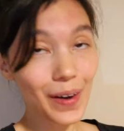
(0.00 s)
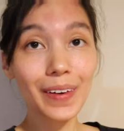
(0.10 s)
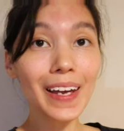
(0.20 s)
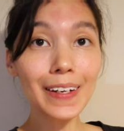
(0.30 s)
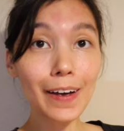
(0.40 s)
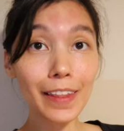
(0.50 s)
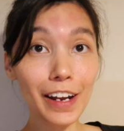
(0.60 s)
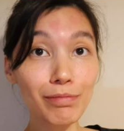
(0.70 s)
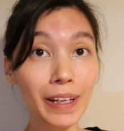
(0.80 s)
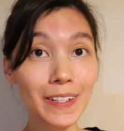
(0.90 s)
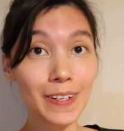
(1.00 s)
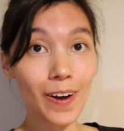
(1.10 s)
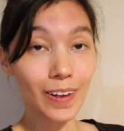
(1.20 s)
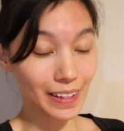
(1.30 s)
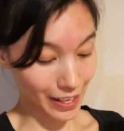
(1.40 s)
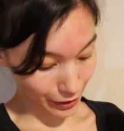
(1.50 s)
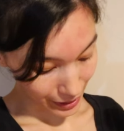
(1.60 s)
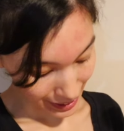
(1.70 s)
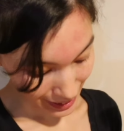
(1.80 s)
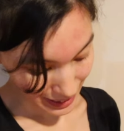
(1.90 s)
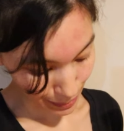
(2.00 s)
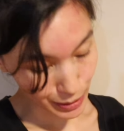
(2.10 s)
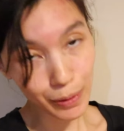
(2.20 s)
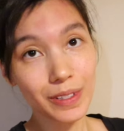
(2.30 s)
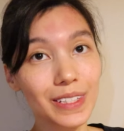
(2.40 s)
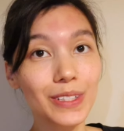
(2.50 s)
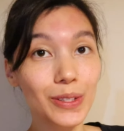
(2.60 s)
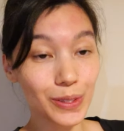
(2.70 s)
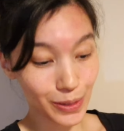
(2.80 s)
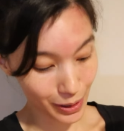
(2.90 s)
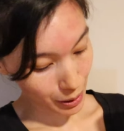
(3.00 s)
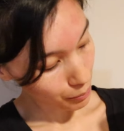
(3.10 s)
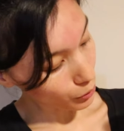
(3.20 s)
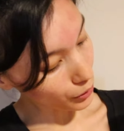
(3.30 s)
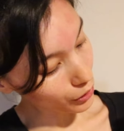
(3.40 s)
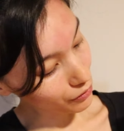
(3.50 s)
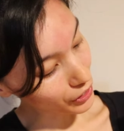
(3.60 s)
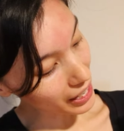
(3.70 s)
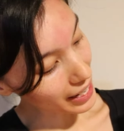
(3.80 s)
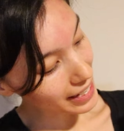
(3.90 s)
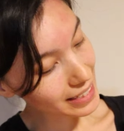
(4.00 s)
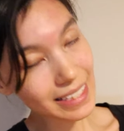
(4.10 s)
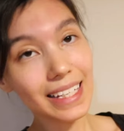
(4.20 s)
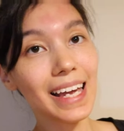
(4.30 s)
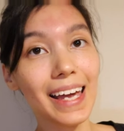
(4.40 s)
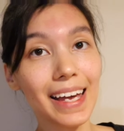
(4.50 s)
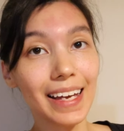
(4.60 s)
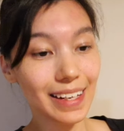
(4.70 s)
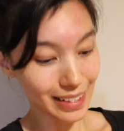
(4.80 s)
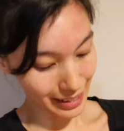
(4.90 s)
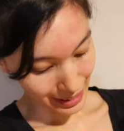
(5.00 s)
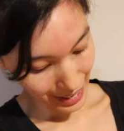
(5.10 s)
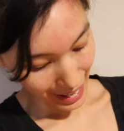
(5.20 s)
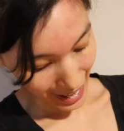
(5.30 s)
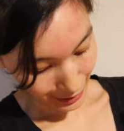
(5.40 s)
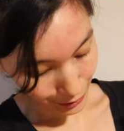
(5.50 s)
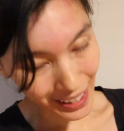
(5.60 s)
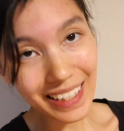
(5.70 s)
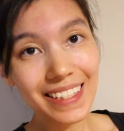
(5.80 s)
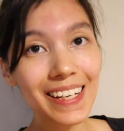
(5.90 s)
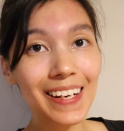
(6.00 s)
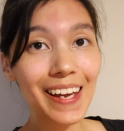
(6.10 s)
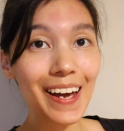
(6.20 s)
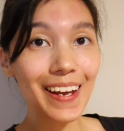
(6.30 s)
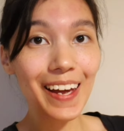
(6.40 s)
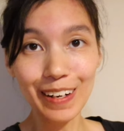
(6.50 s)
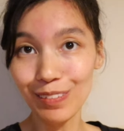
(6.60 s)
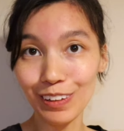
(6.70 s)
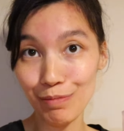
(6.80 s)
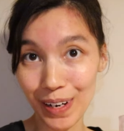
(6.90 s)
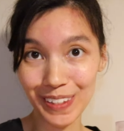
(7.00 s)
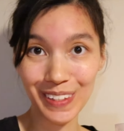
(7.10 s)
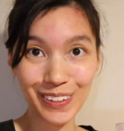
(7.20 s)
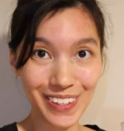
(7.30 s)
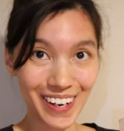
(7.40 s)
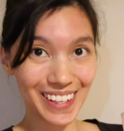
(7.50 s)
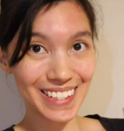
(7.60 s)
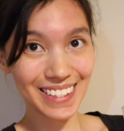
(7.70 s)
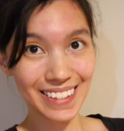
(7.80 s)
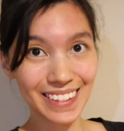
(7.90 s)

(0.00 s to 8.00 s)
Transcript: Okay, now that I've blended all the ingredients, I'm supposed to pour over ice and add grenadine and a handful of maraschino cherries.